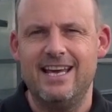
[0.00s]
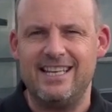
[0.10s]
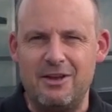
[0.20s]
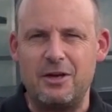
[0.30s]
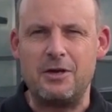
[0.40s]

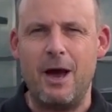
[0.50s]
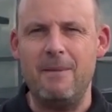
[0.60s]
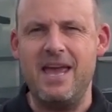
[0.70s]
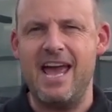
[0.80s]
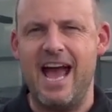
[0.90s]
Now you can come
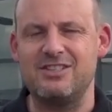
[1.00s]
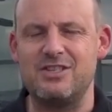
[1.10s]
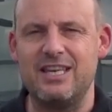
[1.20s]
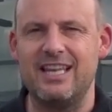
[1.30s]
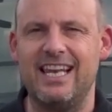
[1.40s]
here and
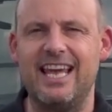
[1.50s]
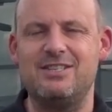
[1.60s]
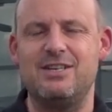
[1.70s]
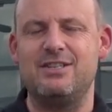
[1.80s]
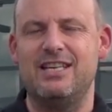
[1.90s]
see the
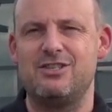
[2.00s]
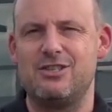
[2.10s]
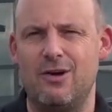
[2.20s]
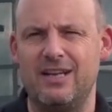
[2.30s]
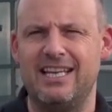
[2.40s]
latest in
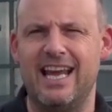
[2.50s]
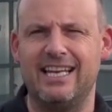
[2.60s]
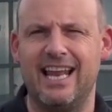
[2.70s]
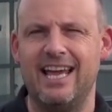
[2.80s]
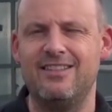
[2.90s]
sliding head
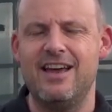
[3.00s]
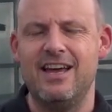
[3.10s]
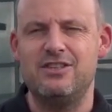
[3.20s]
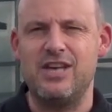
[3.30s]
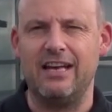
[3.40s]
lathe
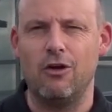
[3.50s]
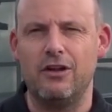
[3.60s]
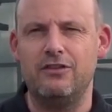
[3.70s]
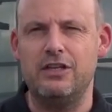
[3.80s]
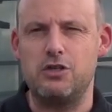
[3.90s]
technology.